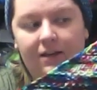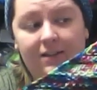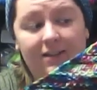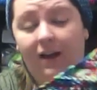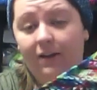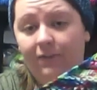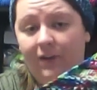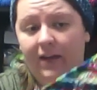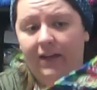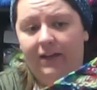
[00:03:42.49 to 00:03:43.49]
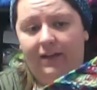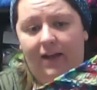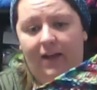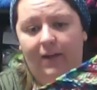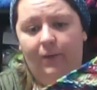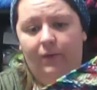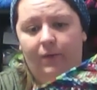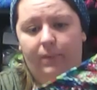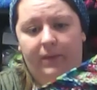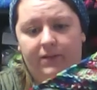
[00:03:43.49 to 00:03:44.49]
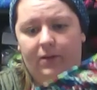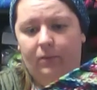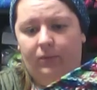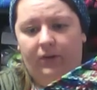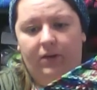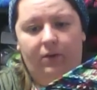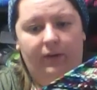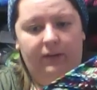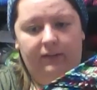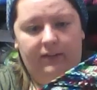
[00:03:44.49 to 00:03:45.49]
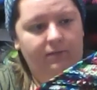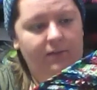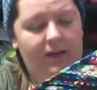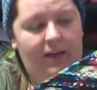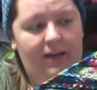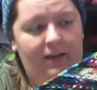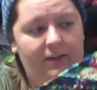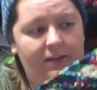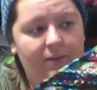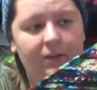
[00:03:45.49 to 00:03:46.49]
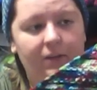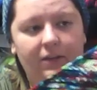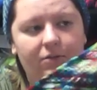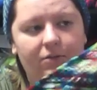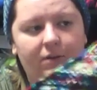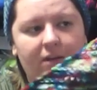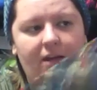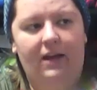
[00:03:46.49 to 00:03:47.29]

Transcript: It's a lot of fun. The repeats go pretty quickly and I'm really enjoying it.